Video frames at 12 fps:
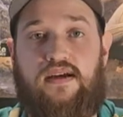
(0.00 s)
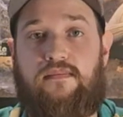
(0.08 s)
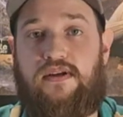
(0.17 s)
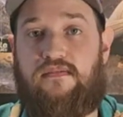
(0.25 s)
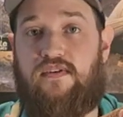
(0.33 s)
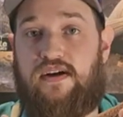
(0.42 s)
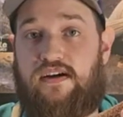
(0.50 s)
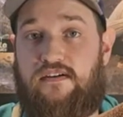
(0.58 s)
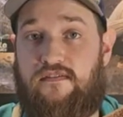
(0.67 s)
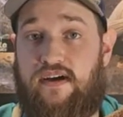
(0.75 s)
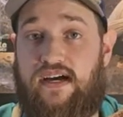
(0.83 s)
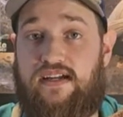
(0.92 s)
be very
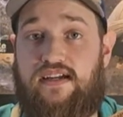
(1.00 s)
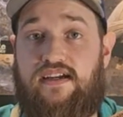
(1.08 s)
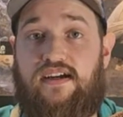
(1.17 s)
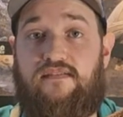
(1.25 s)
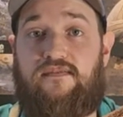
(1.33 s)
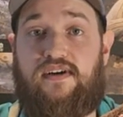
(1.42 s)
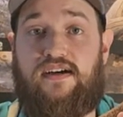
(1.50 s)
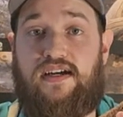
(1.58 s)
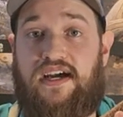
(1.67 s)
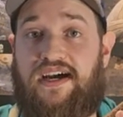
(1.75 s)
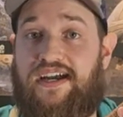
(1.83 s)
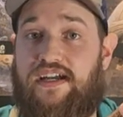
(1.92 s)
fatty and very
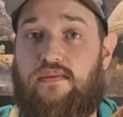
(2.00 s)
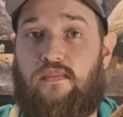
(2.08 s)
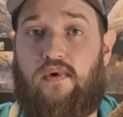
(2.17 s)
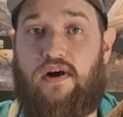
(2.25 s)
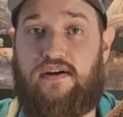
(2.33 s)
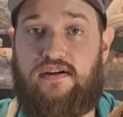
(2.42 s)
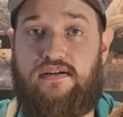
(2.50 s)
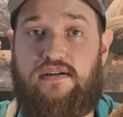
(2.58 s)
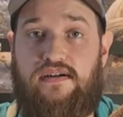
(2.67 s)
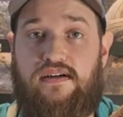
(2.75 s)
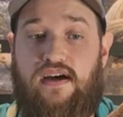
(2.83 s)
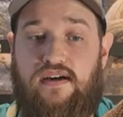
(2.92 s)
high in
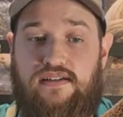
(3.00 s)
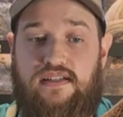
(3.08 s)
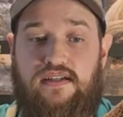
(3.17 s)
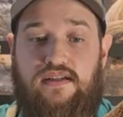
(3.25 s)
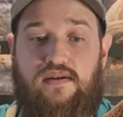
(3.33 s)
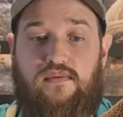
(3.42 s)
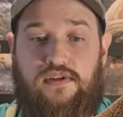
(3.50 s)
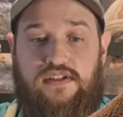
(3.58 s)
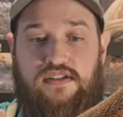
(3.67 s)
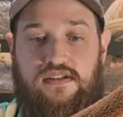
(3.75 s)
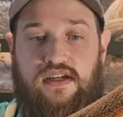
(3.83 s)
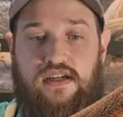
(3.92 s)
water content,
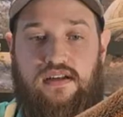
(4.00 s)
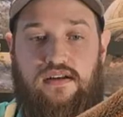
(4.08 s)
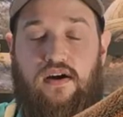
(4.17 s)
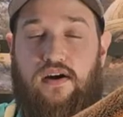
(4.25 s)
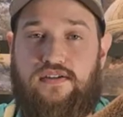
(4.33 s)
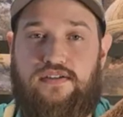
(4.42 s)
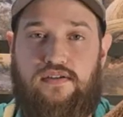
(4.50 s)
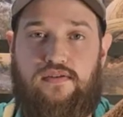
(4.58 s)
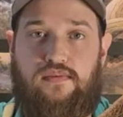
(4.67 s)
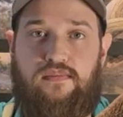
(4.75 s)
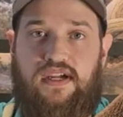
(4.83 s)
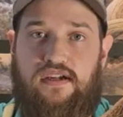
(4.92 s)
which can also
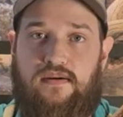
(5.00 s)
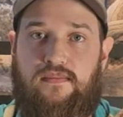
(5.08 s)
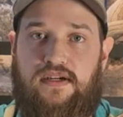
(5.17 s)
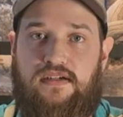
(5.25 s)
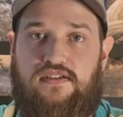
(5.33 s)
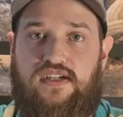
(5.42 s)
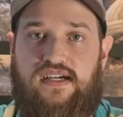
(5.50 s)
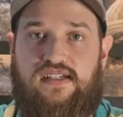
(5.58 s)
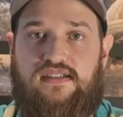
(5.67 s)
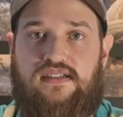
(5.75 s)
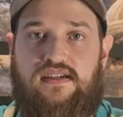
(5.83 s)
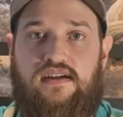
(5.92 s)
make your bearded dragon
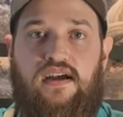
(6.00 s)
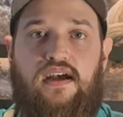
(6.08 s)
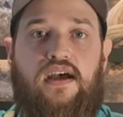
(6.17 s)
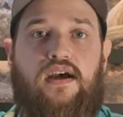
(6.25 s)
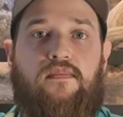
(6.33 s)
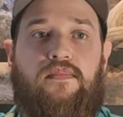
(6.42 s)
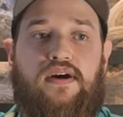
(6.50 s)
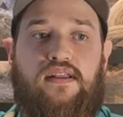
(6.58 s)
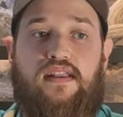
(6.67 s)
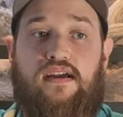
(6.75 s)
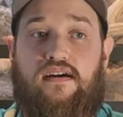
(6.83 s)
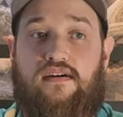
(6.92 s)
sick,
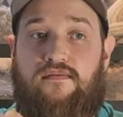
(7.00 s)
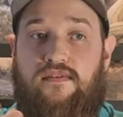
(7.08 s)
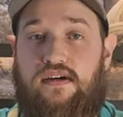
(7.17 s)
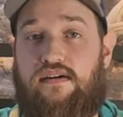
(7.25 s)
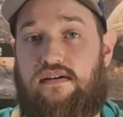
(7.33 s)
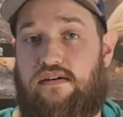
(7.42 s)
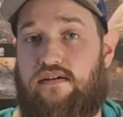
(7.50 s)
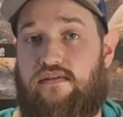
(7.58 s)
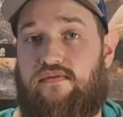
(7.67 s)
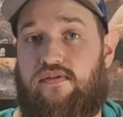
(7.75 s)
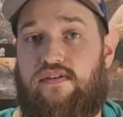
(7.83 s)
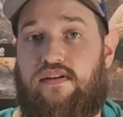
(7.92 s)
but they are very good
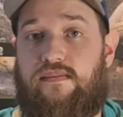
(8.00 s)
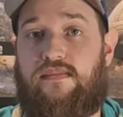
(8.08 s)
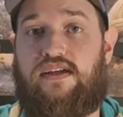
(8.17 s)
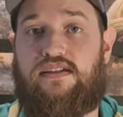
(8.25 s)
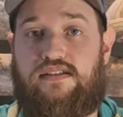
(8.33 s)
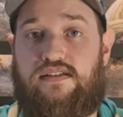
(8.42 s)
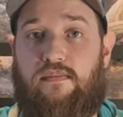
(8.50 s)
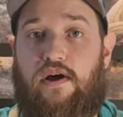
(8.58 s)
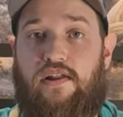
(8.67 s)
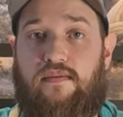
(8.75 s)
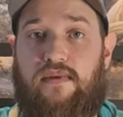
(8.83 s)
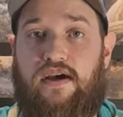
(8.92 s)
for them in
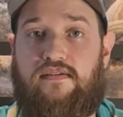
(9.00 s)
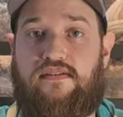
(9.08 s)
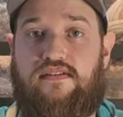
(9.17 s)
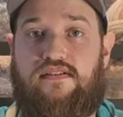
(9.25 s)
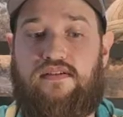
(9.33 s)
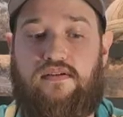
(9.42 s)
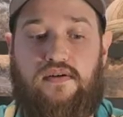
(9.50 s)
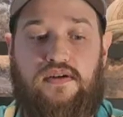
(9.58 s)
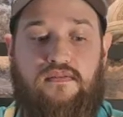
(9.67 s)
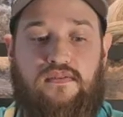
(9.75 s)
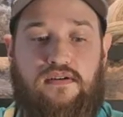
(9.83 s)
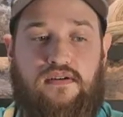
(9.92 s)
small amounts. So
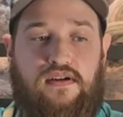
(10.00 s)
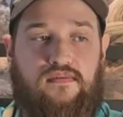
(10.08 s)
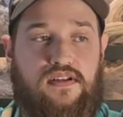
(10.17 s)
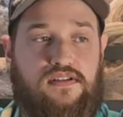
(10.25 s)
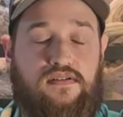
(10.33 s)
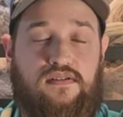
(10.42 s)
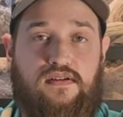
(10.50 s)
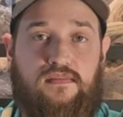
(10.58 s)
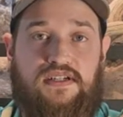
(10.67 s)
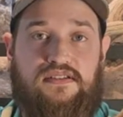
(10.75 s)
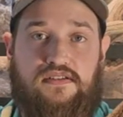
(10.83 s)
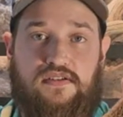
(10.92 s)
if you give it to them
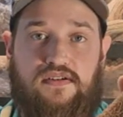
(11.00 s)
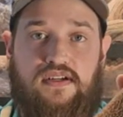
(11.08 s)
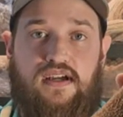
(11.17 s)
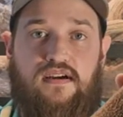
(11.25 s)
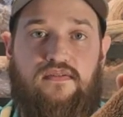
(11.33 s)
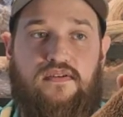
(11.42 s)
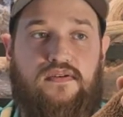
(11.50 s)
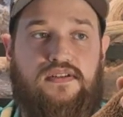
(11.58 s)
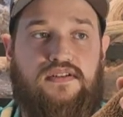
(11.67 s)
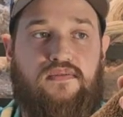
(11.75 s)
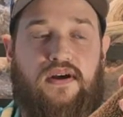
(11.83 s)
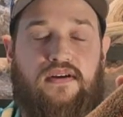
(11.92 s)
as a treat every
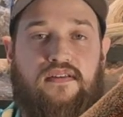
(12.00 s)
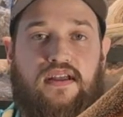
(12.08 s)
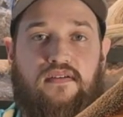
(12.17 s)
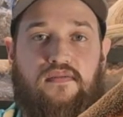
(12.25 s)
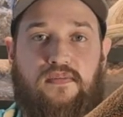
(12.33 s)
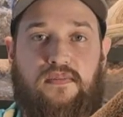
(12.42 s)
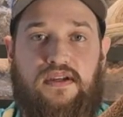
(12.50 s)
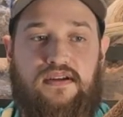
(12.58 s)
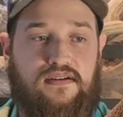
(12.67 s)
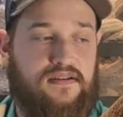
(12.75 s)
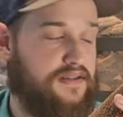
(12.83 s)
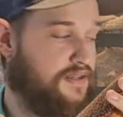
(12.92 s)
once in a while, that would be
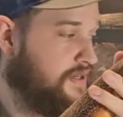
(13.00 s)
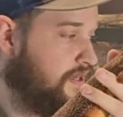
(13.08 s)
good.